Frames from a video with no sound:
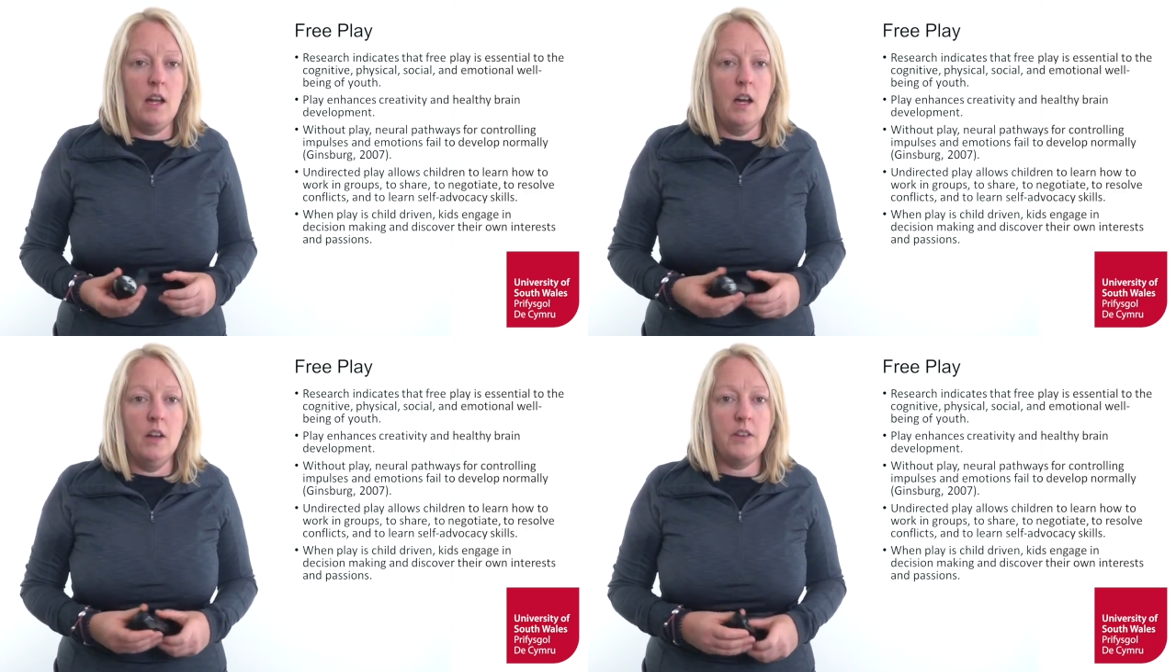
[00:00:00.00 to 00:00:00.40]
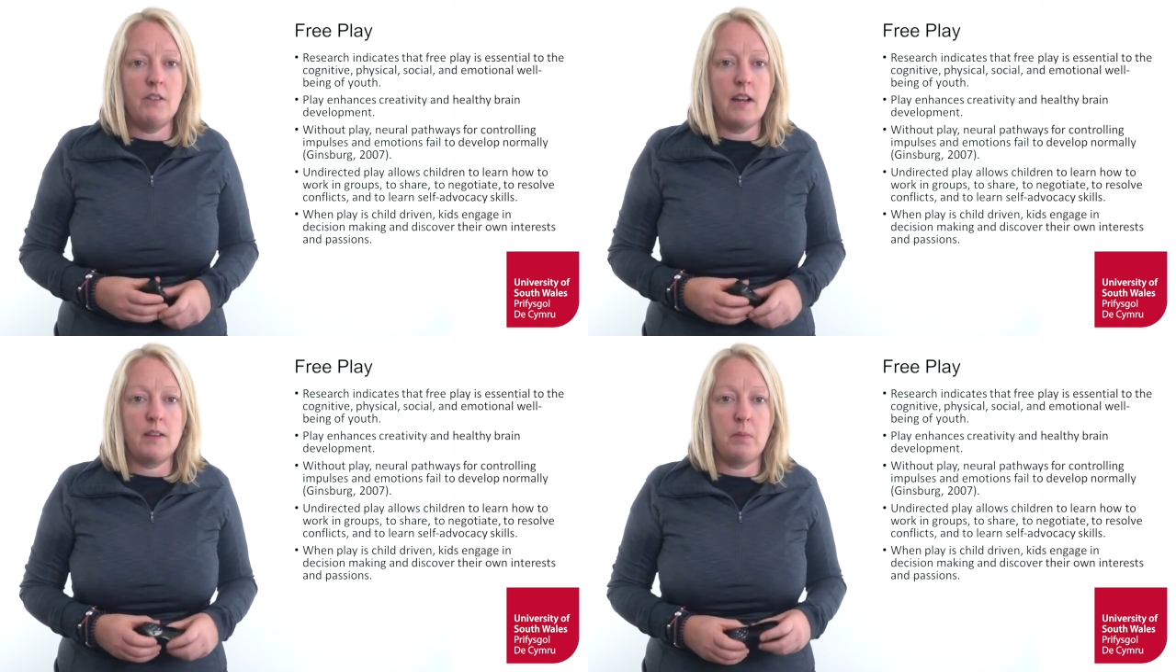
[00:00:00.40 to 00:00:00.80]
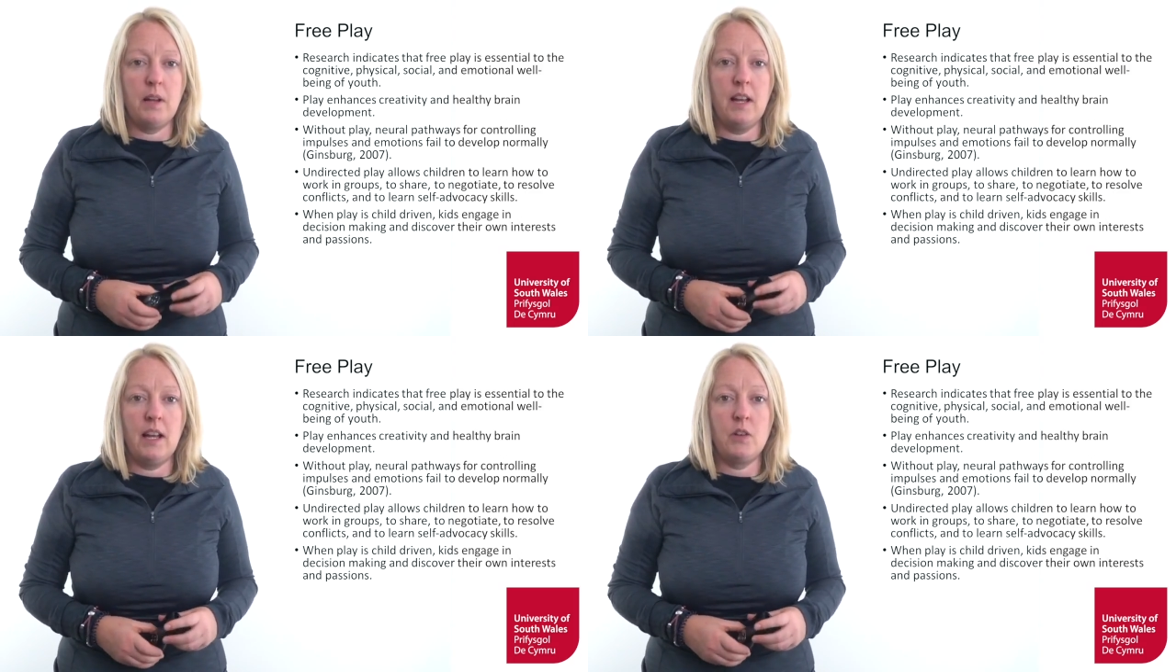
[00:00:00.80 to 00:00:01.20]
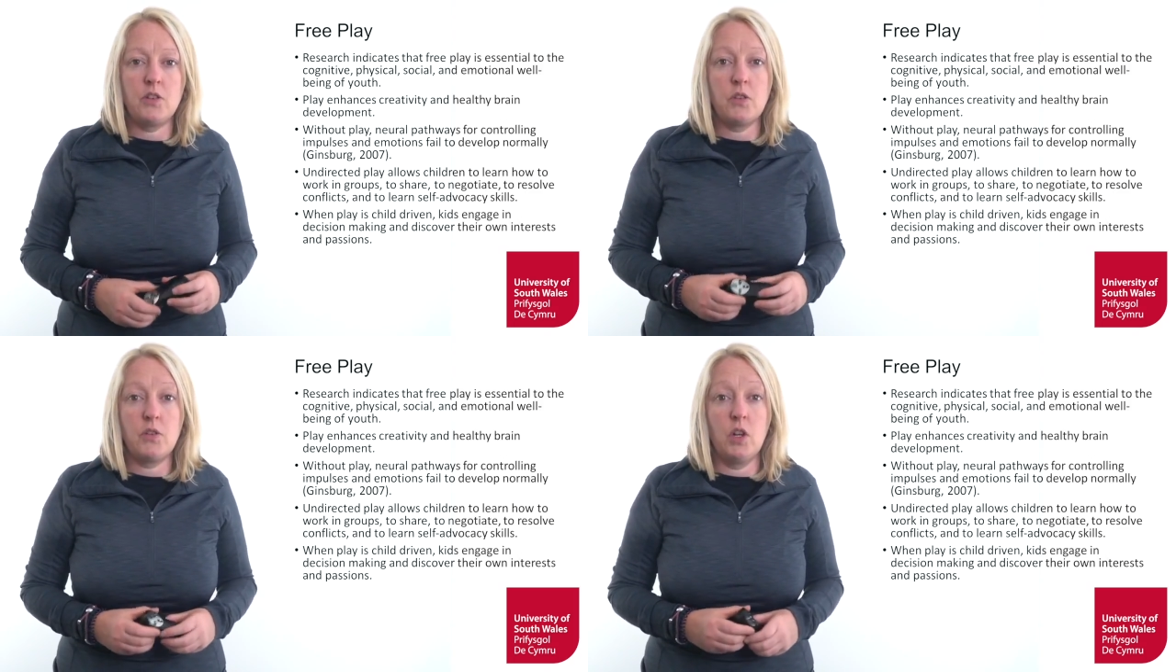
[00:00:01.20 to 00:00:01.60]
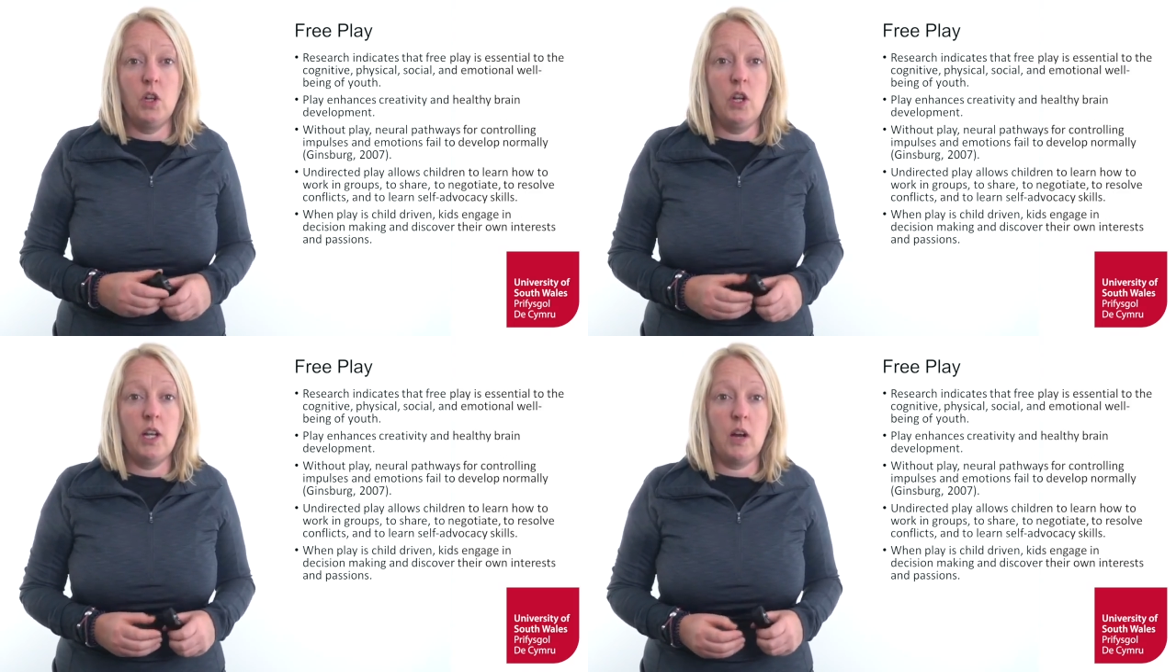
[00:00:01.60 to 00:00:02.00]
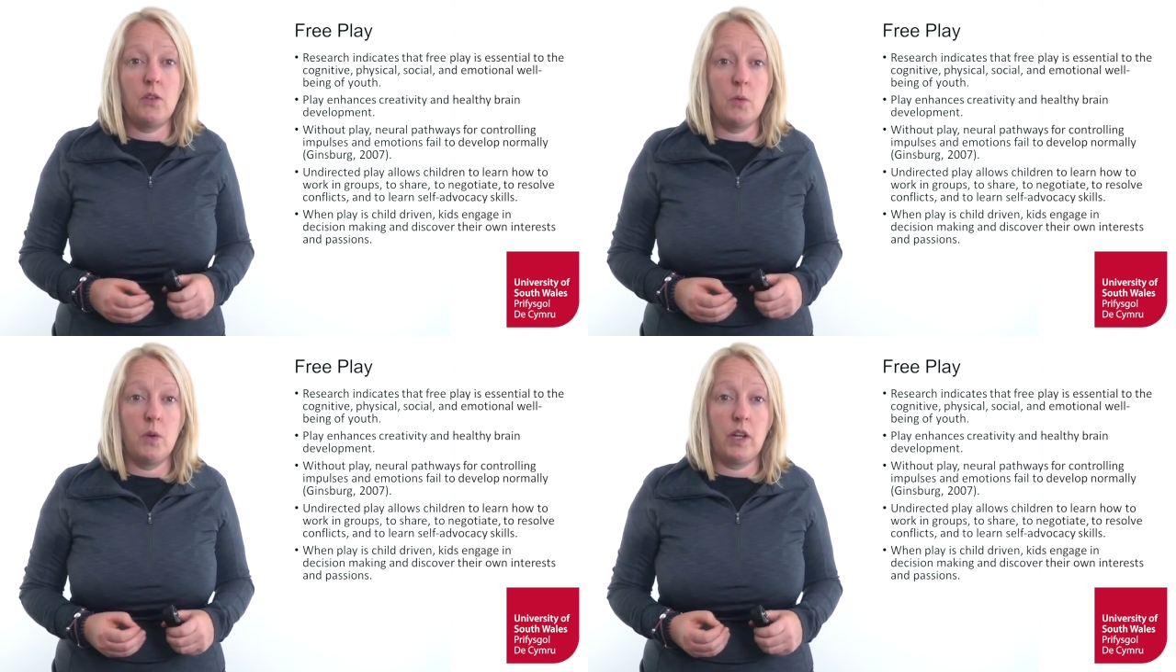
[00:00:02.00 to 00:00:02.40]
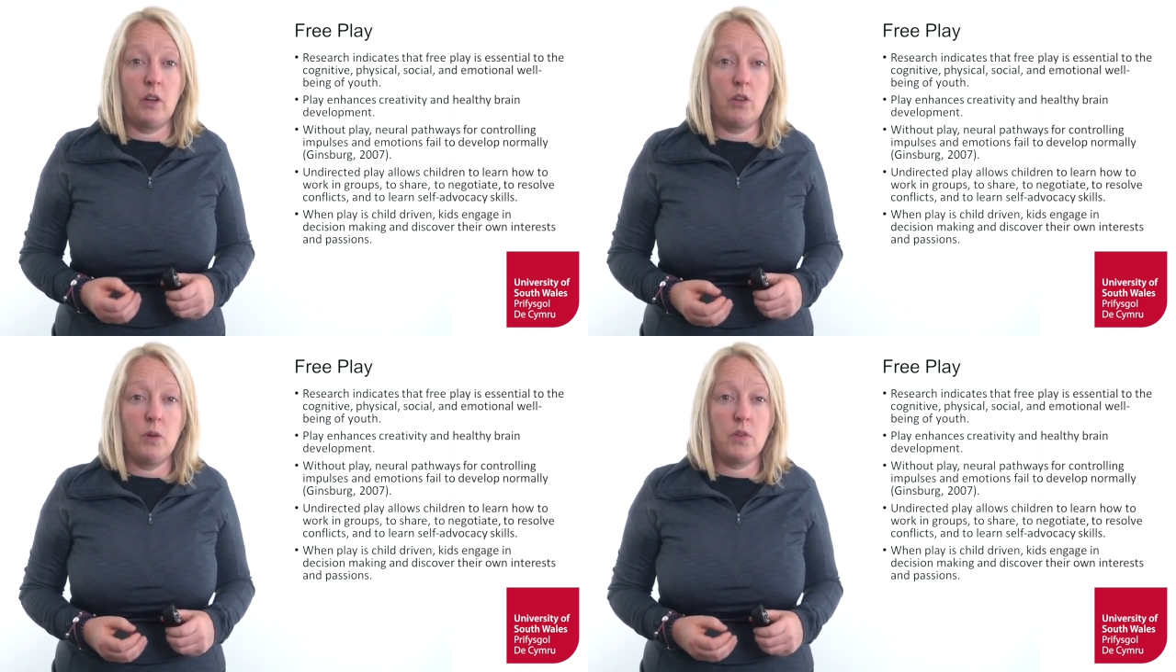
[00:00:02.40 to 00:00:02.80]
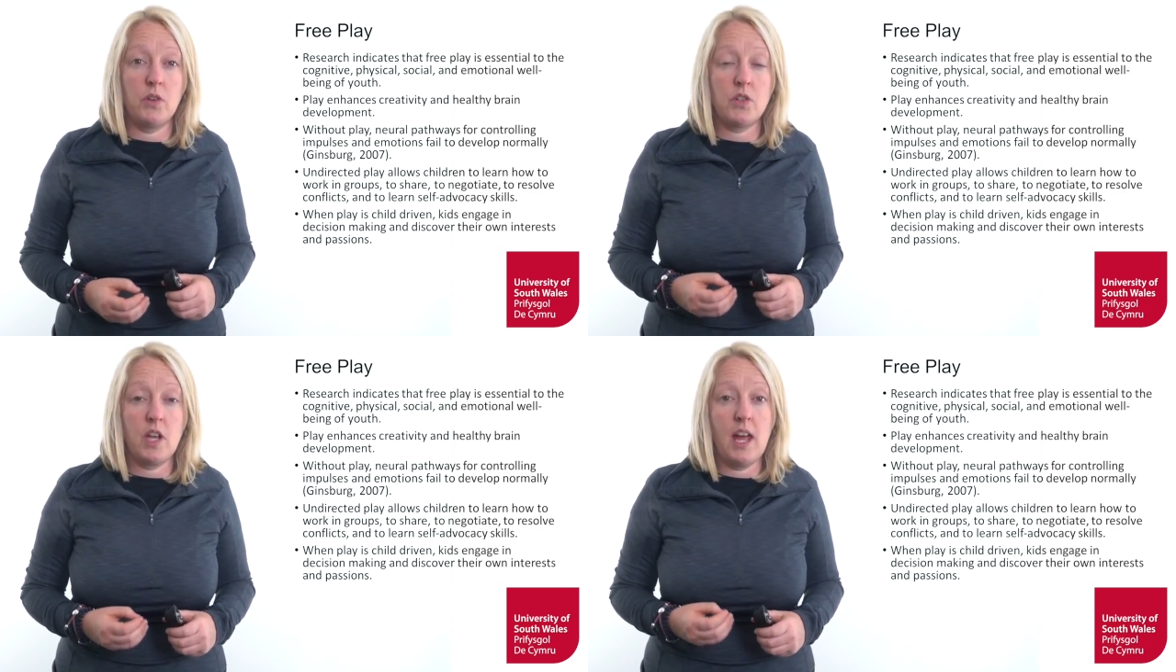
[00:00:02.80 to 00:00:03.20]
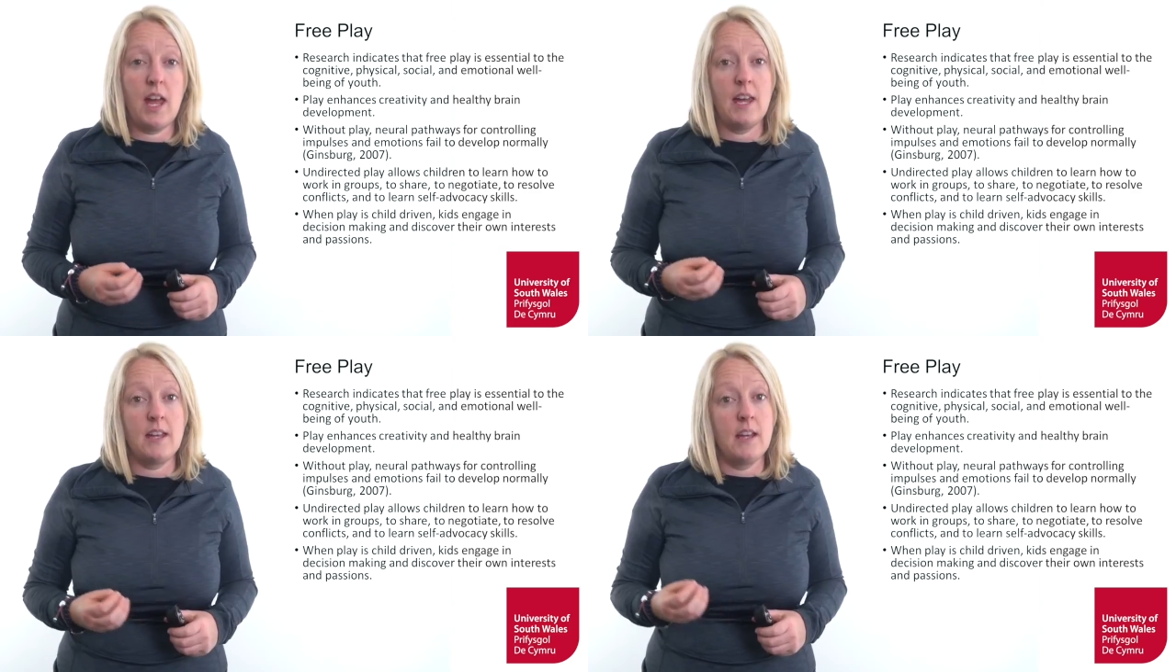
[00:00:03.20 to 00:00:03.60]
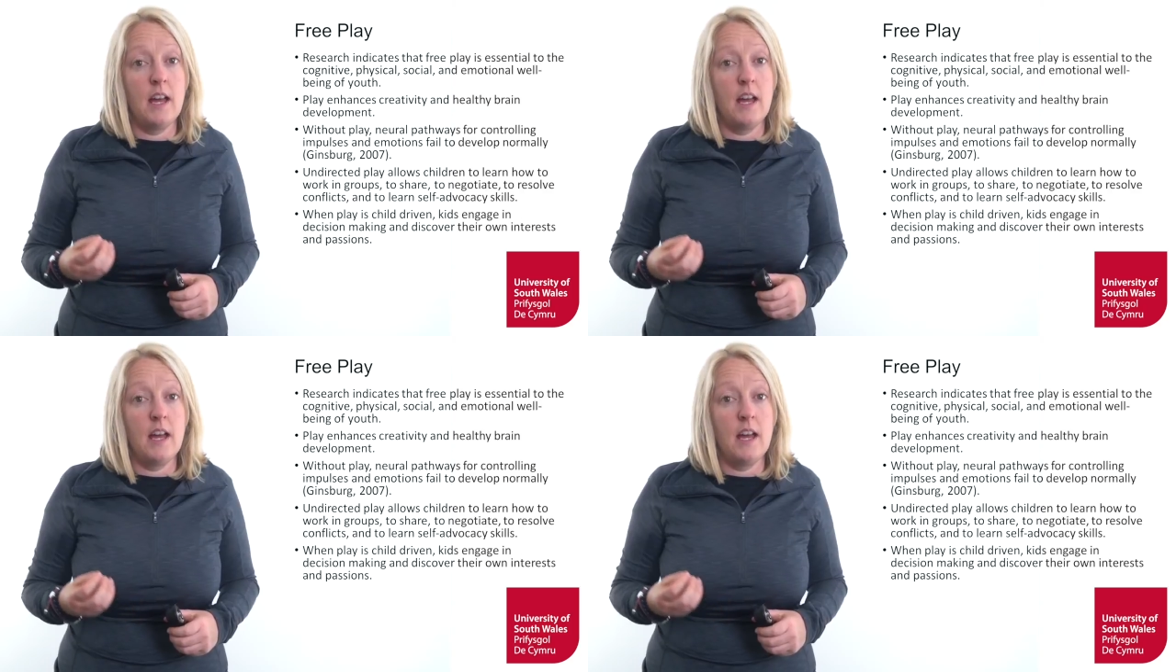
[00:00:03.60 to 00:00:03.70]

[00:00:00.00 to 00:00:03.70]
Undirected play allows children to learn how to work in groups, to share,